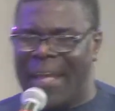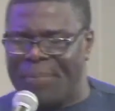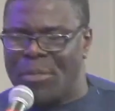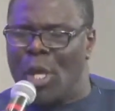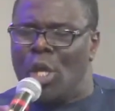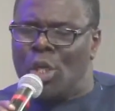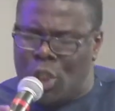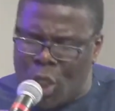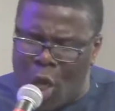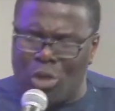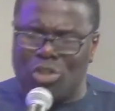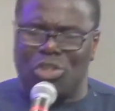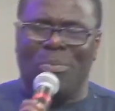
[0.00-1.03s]
me,
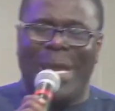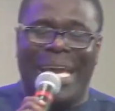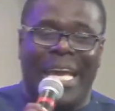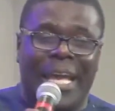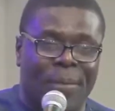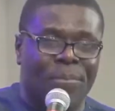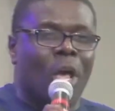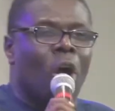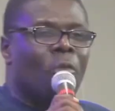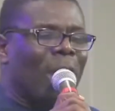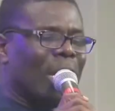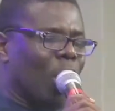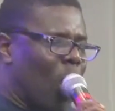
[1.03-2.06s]
use
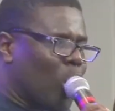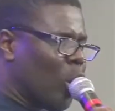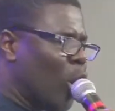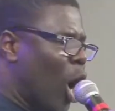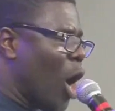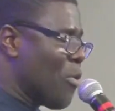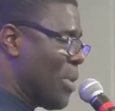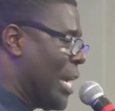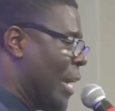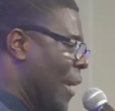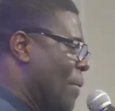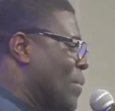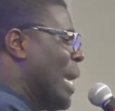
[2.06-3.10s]
me for your
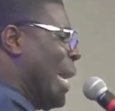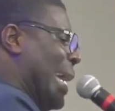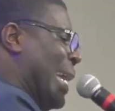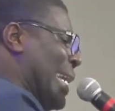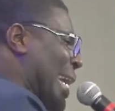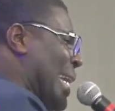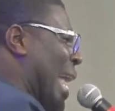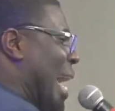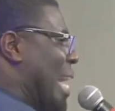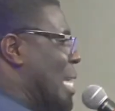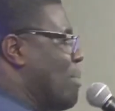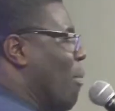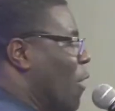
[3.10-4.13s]
glory. In
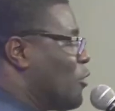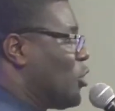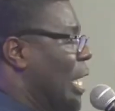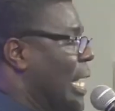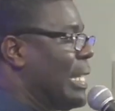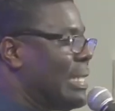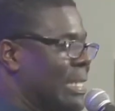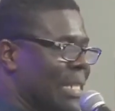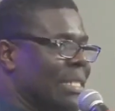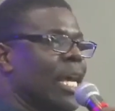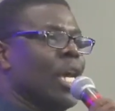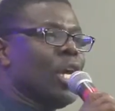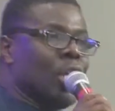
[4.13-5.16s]
the name of
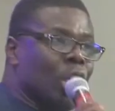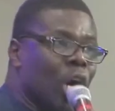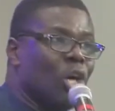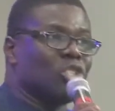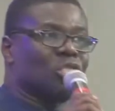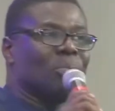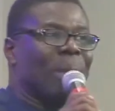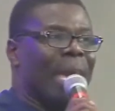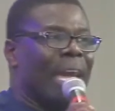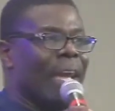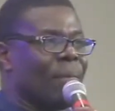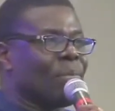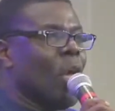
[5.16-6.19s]
Jesus,
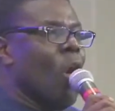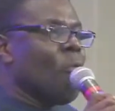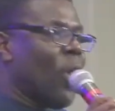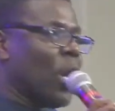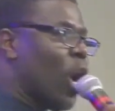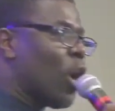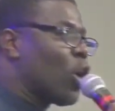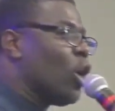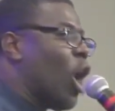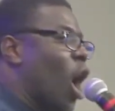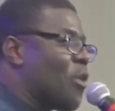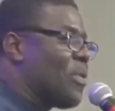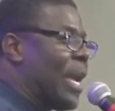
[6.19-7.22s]
use me for
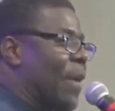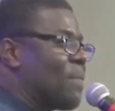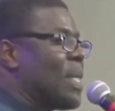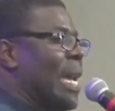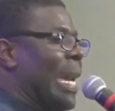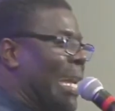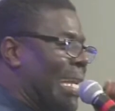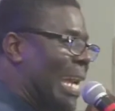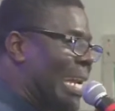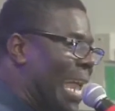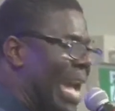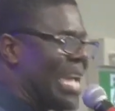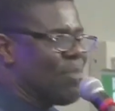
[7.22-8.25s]
your glory.
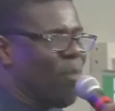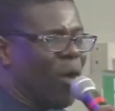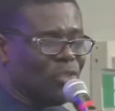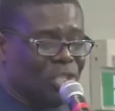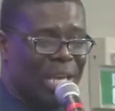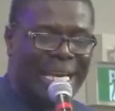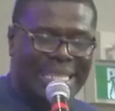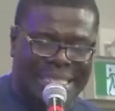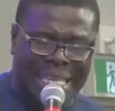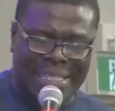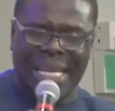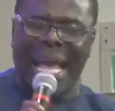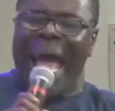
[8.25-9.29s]
In the name of
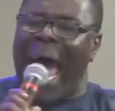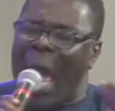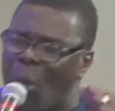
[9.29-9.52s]
Jesus,